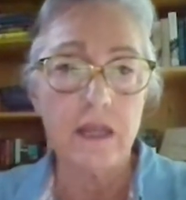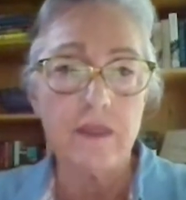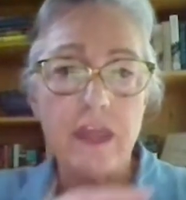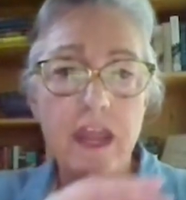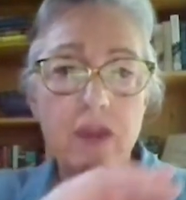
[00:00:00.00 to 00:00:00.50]

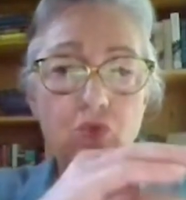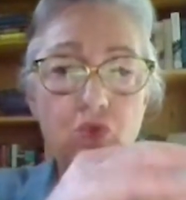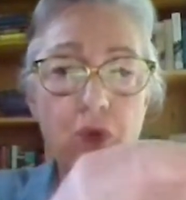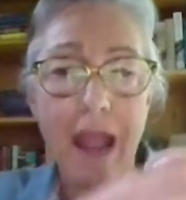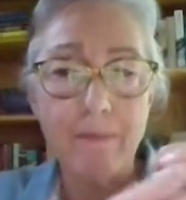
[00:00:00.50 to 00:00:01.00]
they
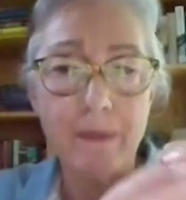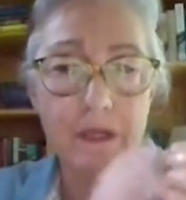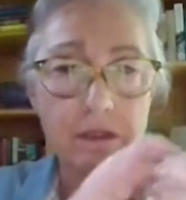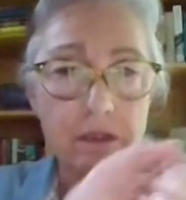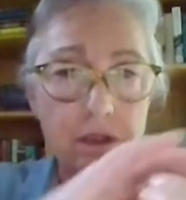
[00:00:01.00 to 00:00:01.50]
wrap
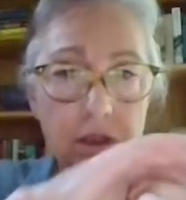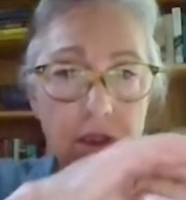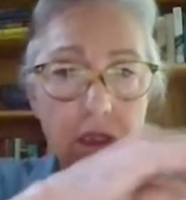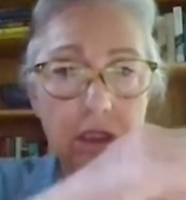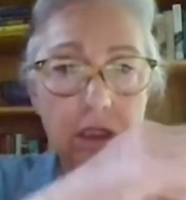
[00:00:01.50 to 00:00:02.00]
it
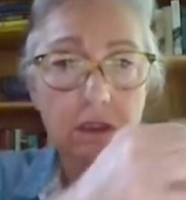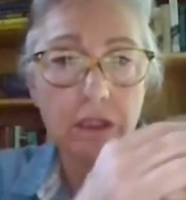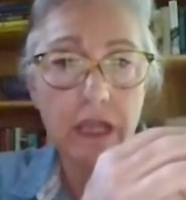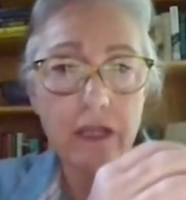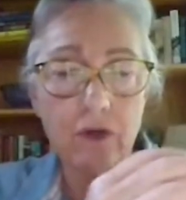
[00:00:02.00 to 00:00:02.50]
in
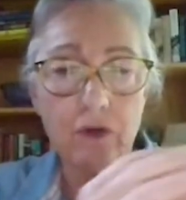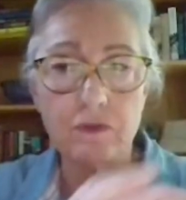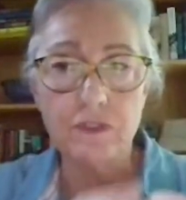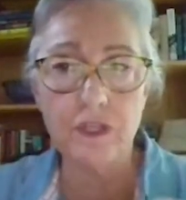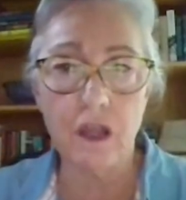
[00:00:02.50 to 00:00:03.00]

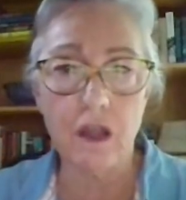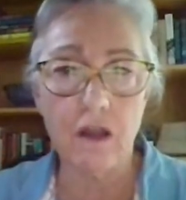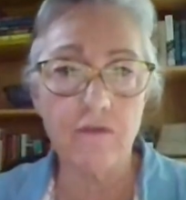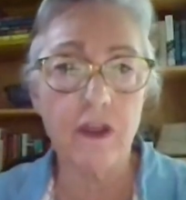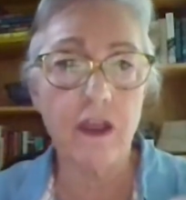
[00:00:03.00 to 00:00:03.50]
layers
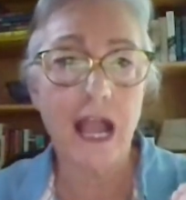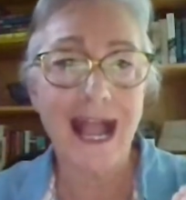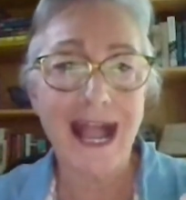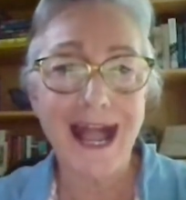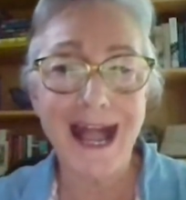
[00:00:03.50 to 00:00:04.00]
of
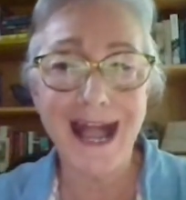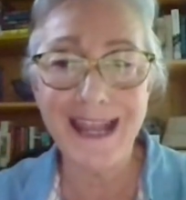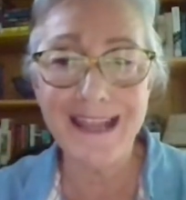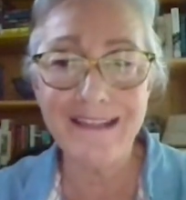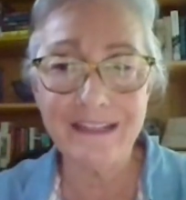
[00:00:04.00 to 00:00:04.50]

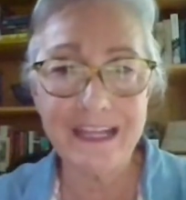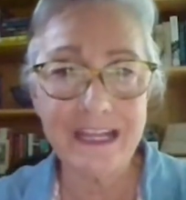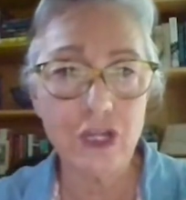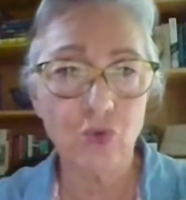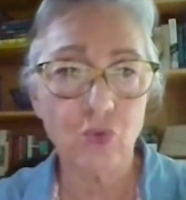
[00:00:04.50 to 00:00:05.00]

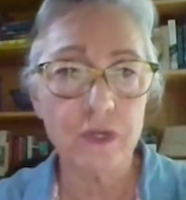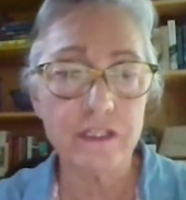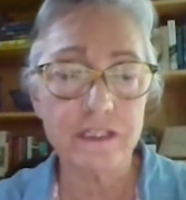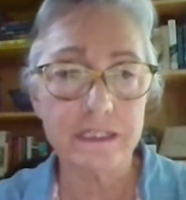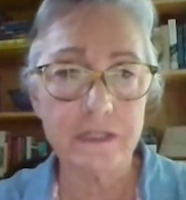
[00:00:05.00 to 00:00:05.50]
highly
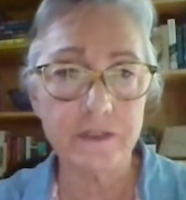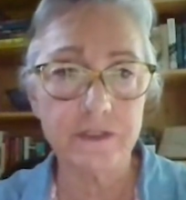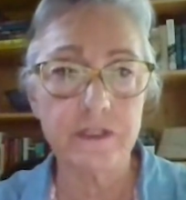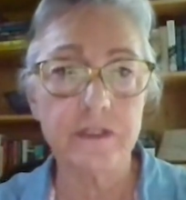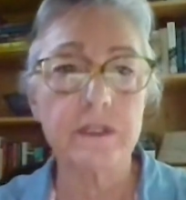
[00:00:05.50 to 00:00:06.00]

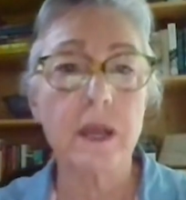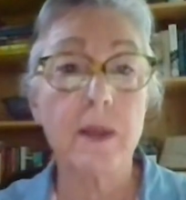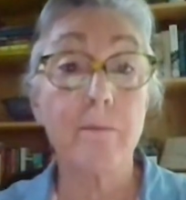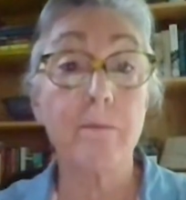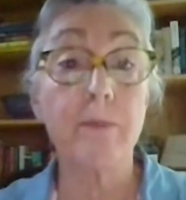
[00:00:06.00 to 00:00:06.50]
resistant
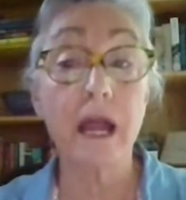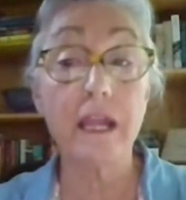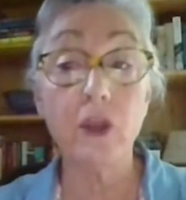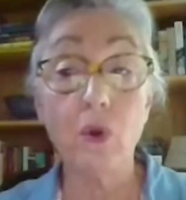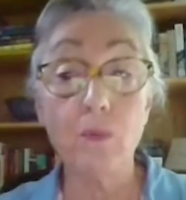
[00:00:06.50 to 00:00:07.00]

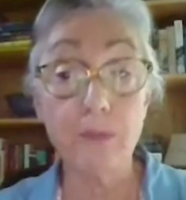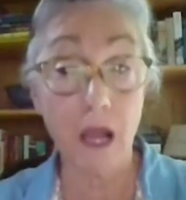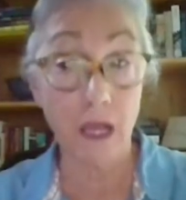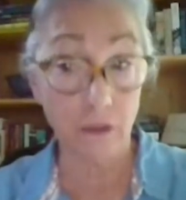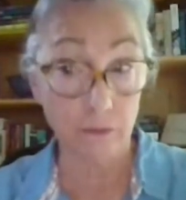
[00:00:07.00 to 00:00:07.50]

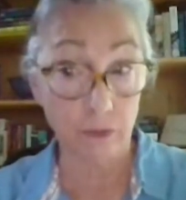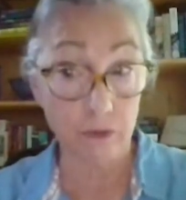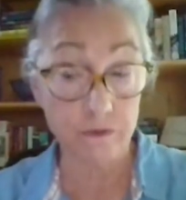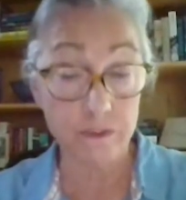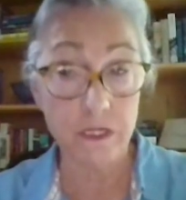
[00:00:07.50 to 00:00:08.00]

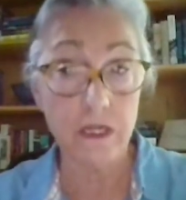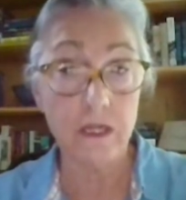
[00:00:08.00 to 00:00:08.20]
biopolymers.